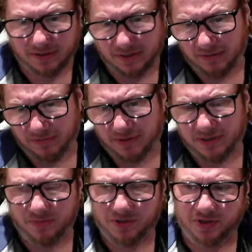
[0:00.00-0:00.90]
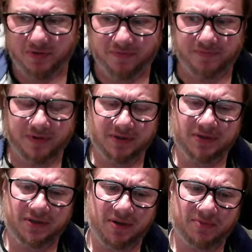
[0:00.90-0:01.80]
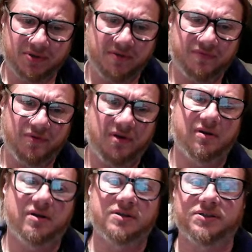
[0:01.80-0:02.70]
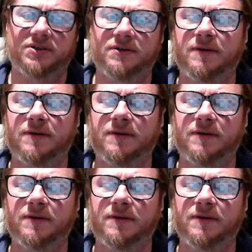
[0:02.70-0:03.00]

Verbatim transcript: There is some stuff. There's some stuff to analyze here.